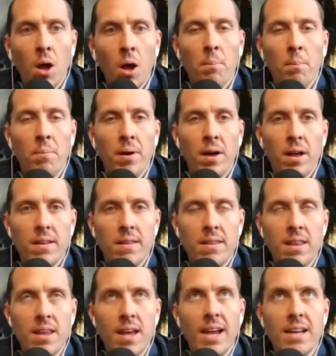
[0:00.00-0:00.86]
But
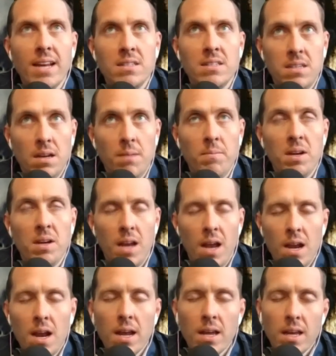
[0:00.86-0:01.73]
I mean,
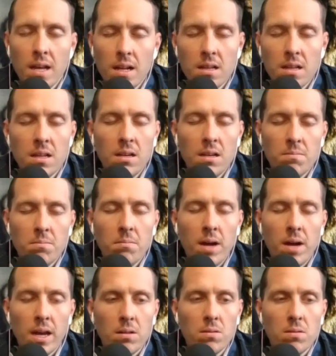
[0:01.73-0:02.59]
and I get that
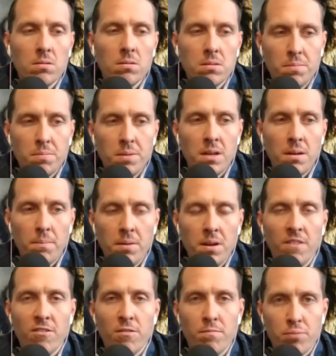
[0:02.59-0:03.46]
Michael has been a
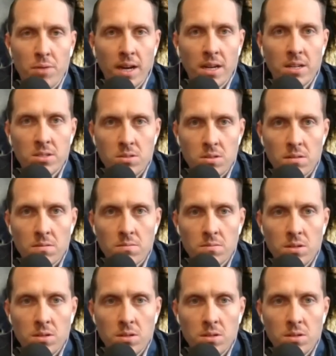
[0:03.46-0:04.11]
bit of a prankster.